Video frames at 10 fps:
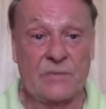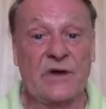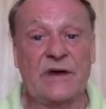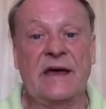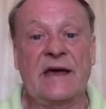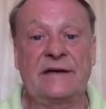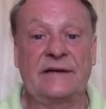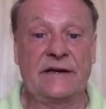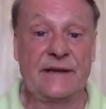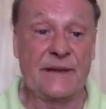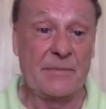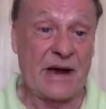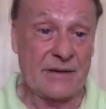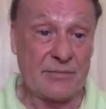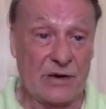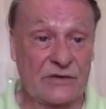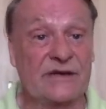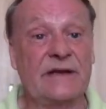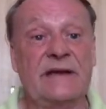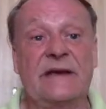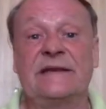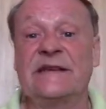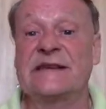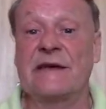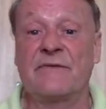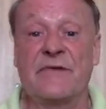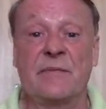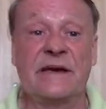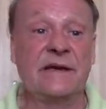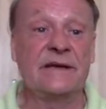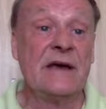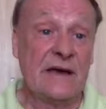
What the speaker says: with a header at the back post in the 87th minute,